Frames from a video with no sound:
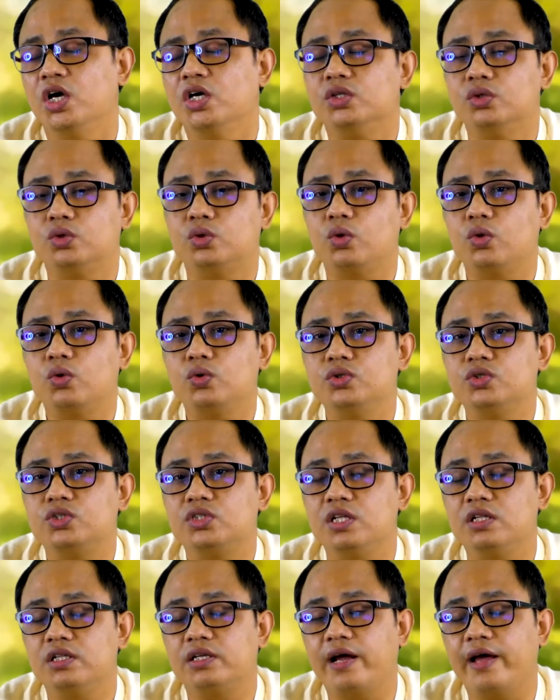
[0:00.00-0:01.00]
those
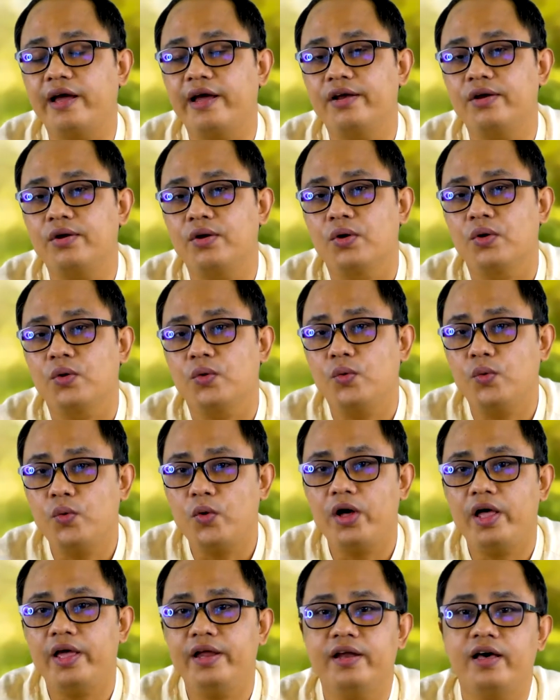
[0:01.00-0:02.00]
children
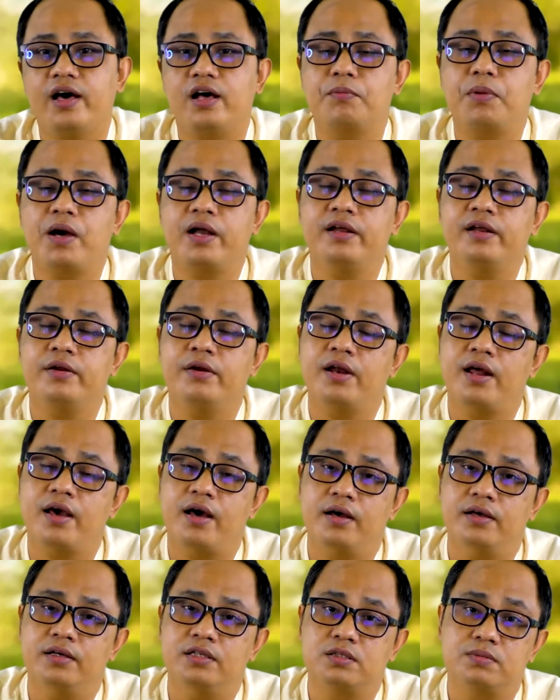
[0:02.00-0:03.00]
who are in urban
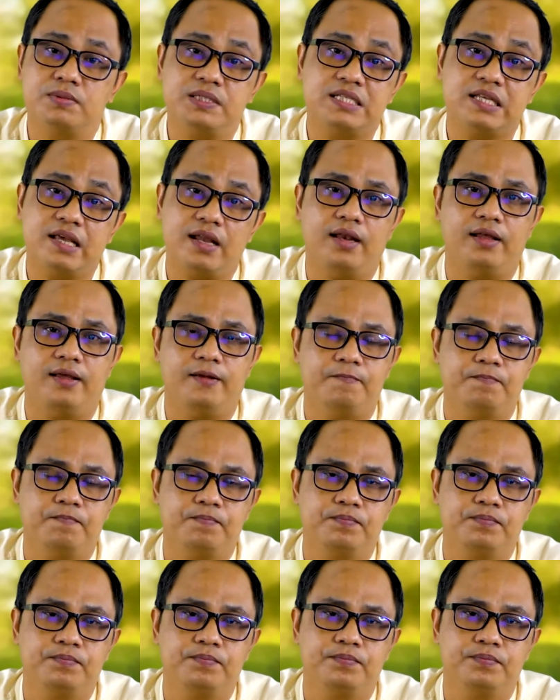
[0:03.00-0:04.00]
area, especially
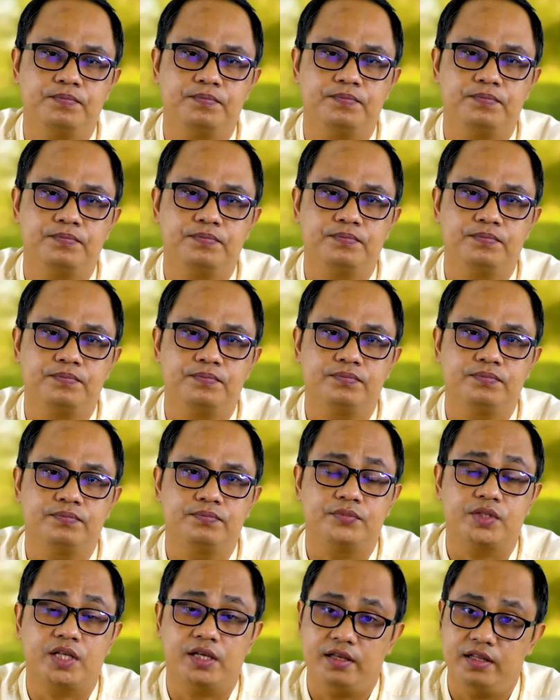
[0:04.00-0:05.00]

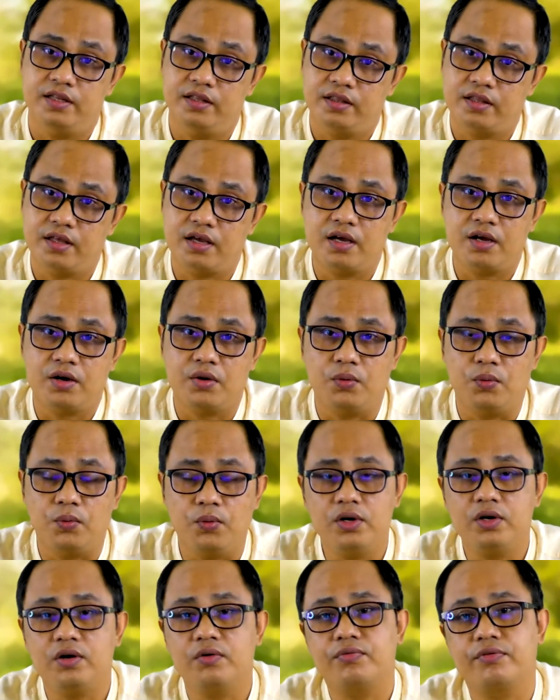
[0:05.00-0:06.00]
in the
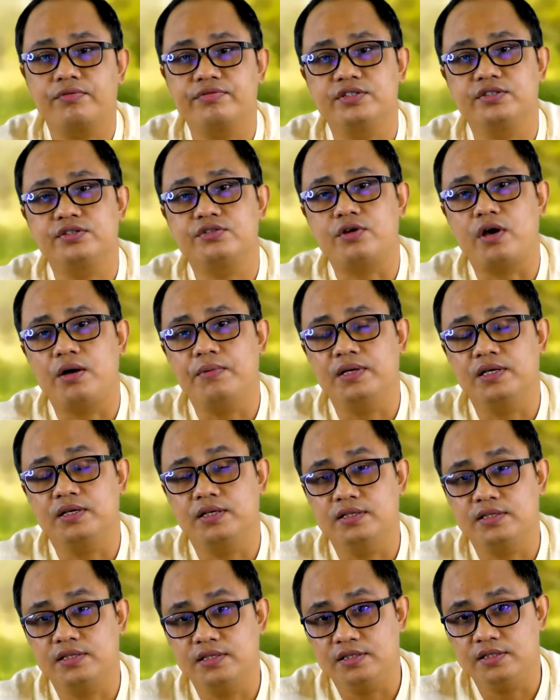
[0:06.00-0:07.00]
word of Professor
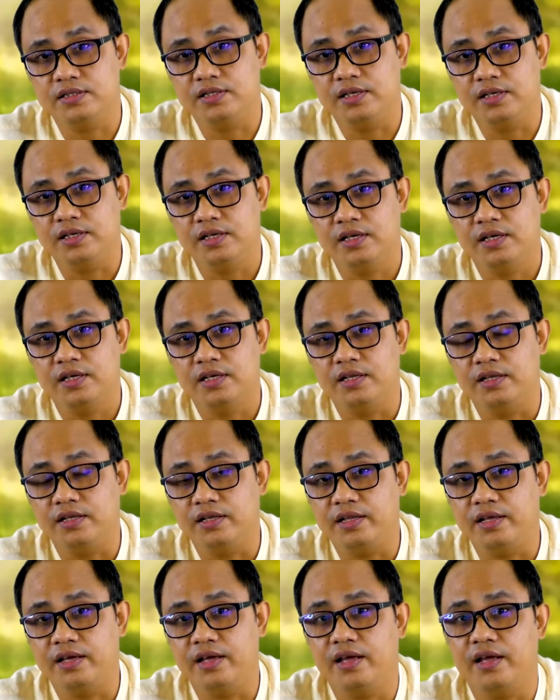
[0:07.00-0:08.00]
Swaminathan says that
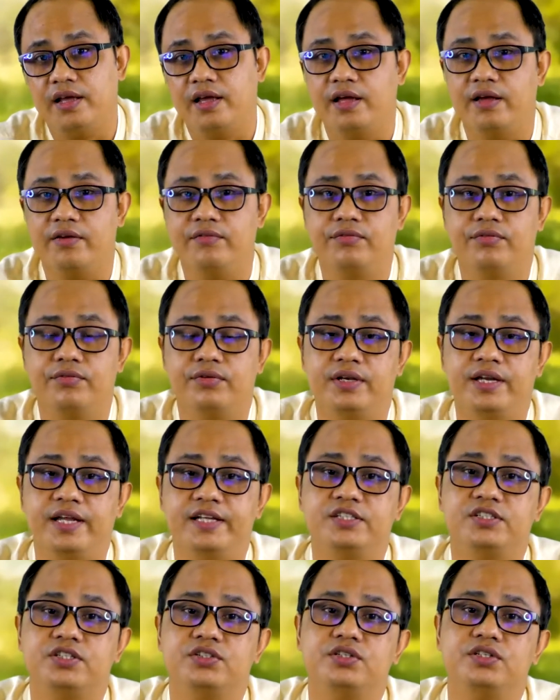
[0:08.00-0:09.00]
they have
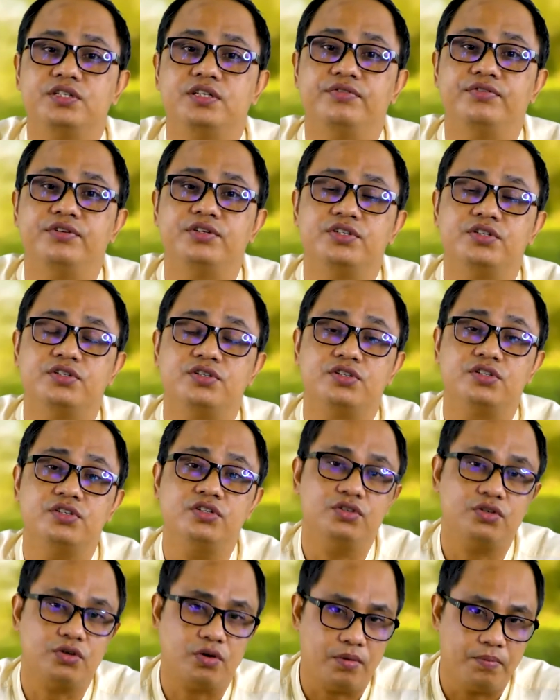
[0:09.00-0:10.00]
nature deficit
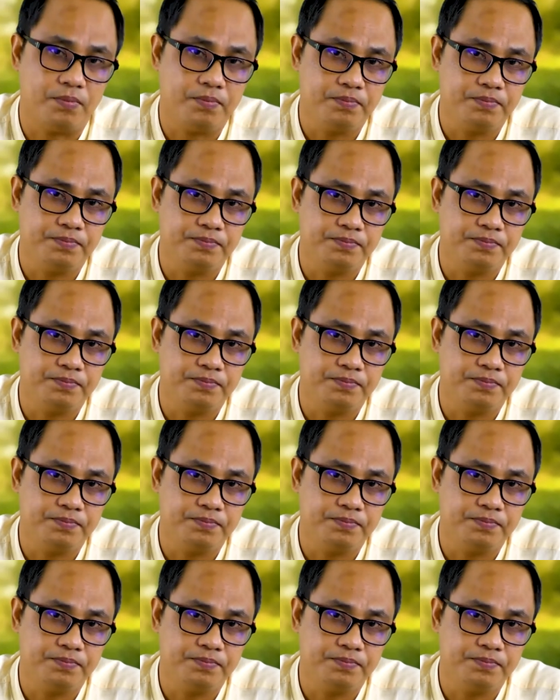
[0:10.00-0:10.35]
syndrome.